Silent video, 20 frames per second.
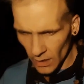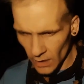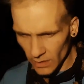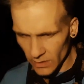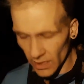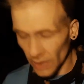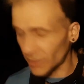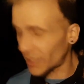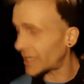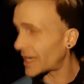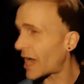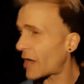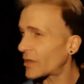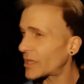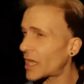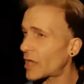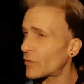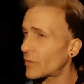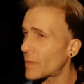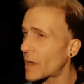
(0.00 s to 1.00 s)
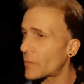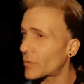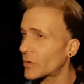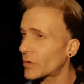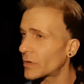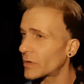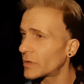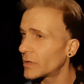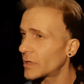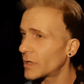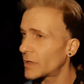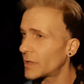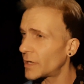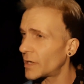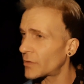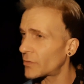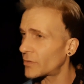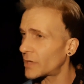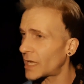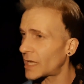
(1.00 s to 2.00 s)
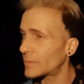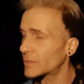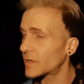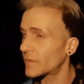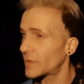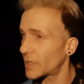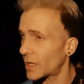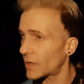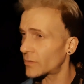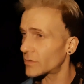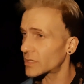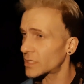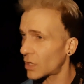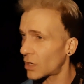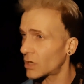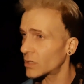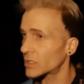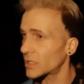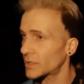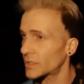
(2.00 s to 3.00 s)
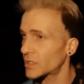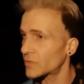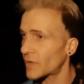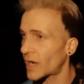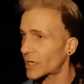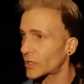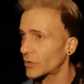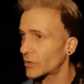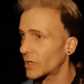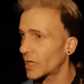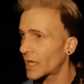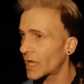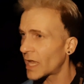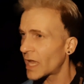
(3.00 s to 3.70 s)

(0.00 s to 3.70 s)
Suddenly now I can't remember the other names of the other songs on this record.